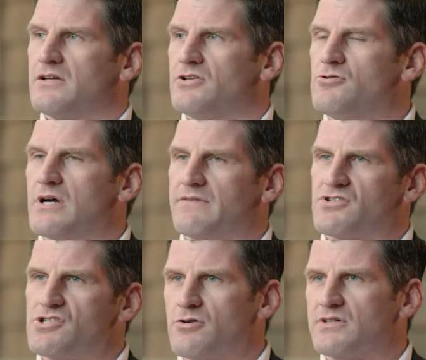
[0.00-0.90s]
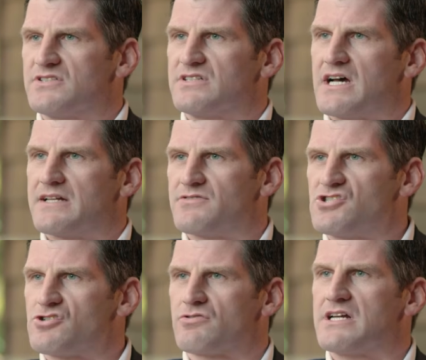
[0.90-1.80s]
you have to show a sign of
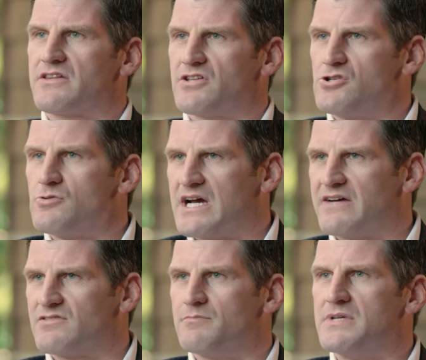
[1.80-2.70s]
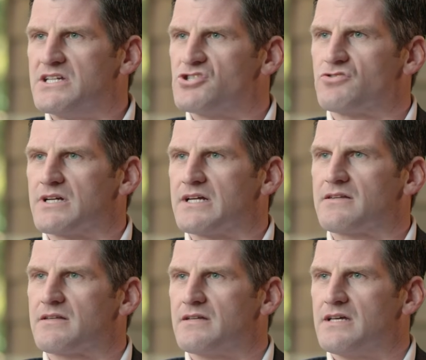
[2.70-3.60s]
strength and you have to be
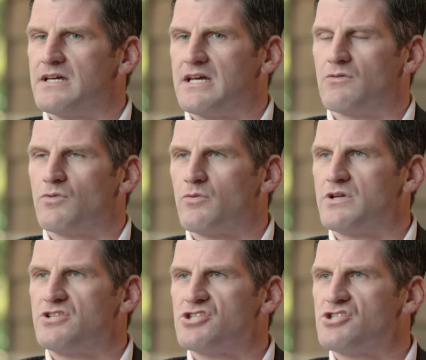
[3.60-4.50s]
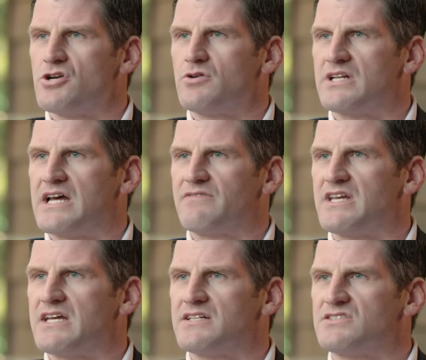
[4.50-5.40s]
strength. And what we just showed in
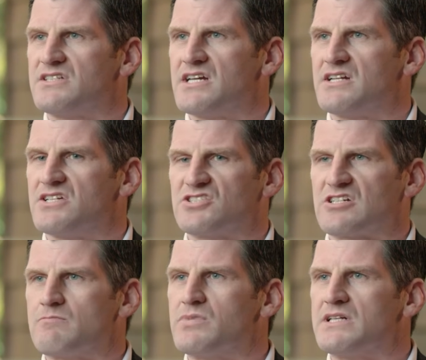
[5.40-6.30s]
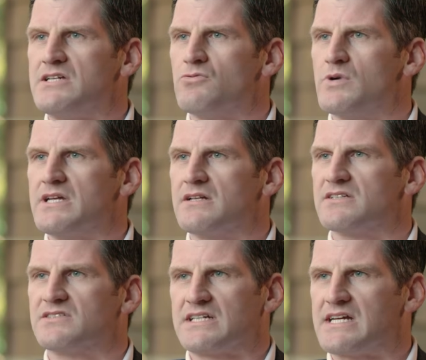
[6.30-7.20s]
Afghanistan is complete
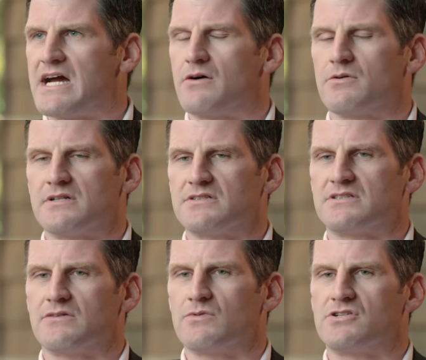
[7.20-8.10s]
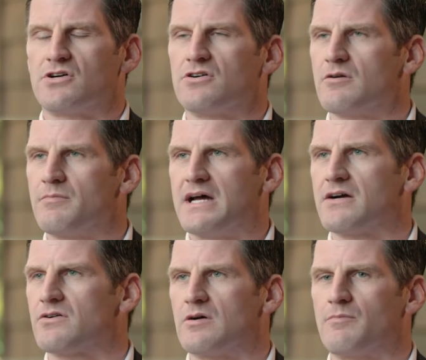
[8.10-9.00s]
weakness and cowardice. And we turned our
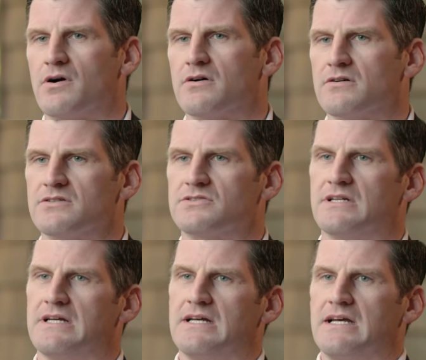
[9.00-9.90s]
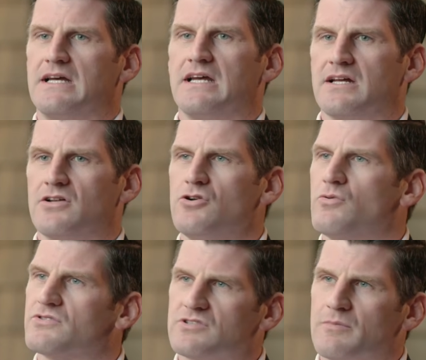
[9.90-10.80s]
back on our partners. And who
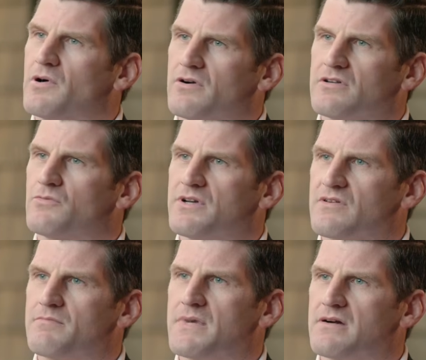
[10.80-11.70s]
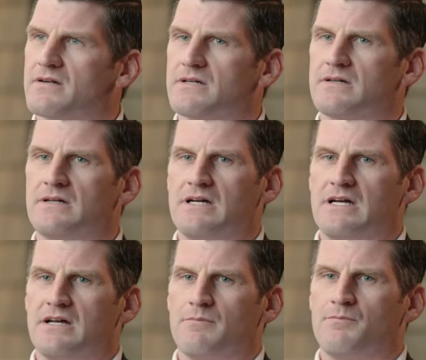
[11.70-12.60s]
wants to partner with America?
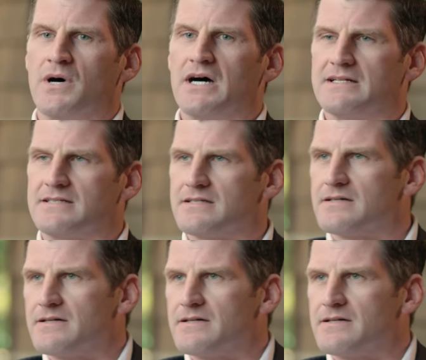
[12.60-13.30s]
But